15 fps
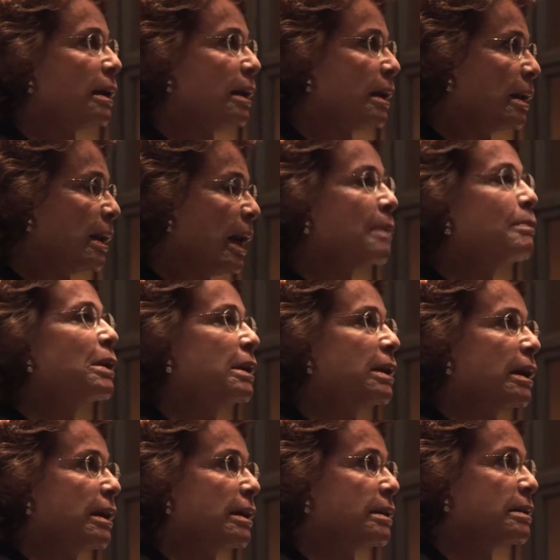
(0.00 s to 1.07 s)
a libel
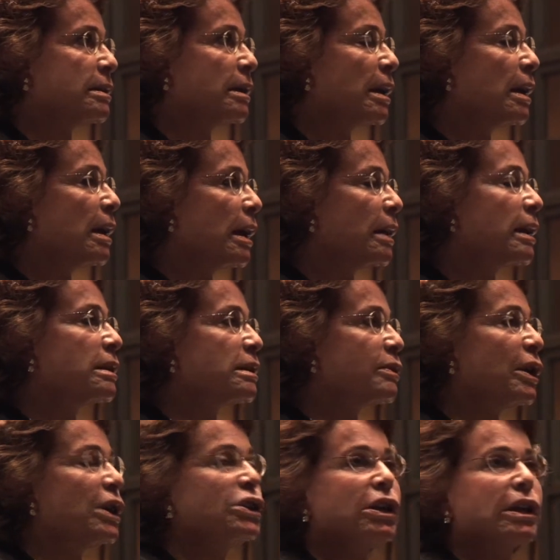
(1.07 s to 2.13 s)
case against
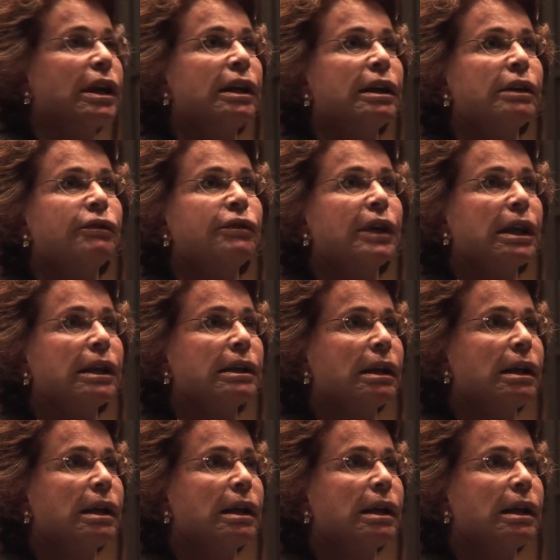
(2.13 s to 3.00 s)
Rachel Ehrenfeld,